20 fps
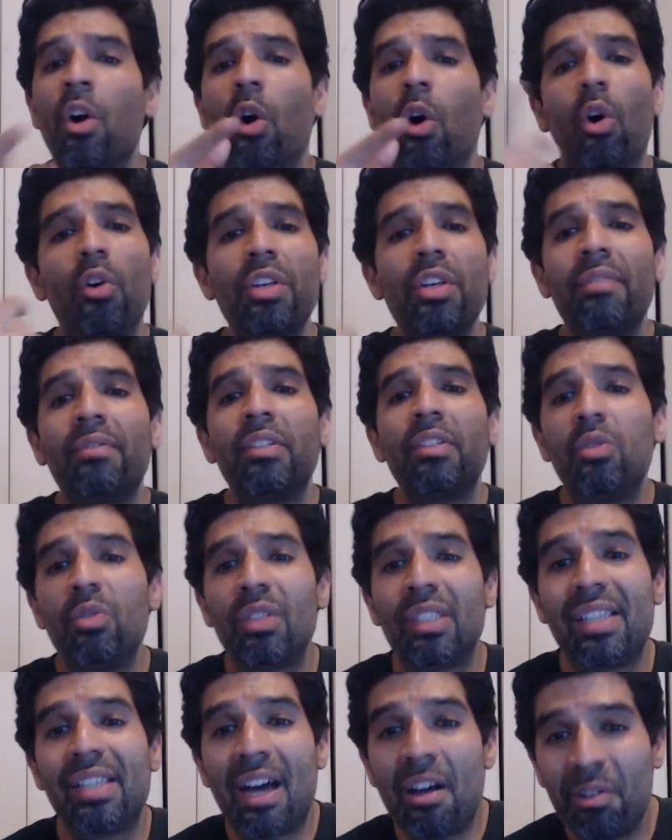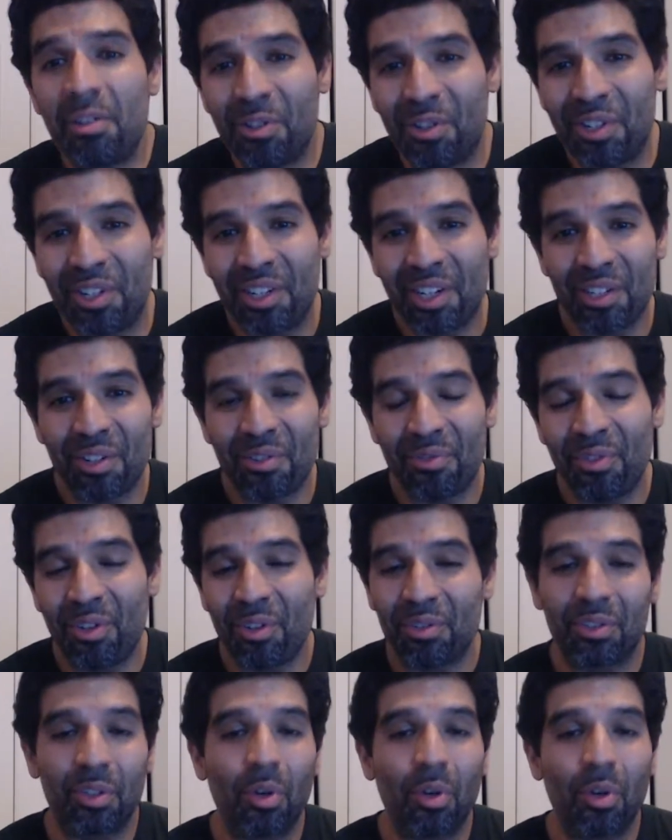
all you have to do is download it on your phone.